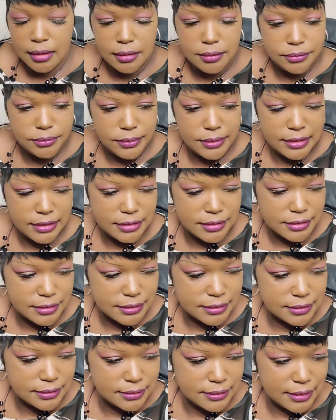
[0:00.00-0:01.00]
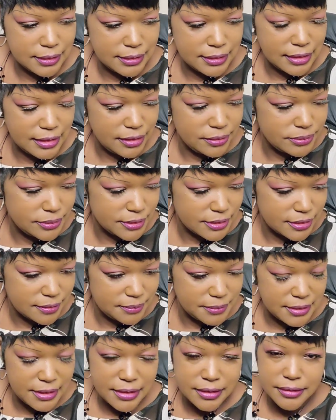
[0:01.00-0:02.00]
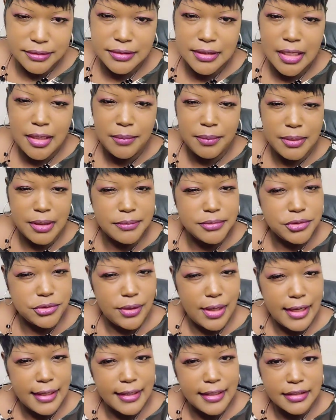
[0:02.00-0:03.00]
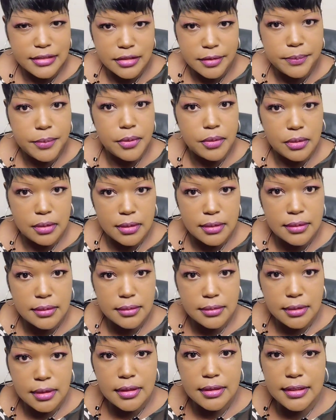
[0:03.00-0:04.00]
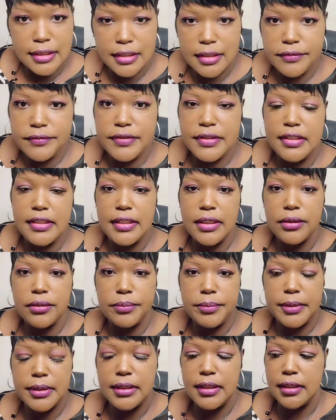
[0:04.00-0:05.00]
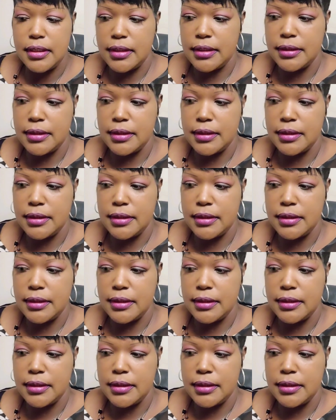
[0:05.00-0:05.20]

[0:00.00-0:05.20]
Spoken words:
what else? I think it was something else, but I'm sure I catch up on another video. But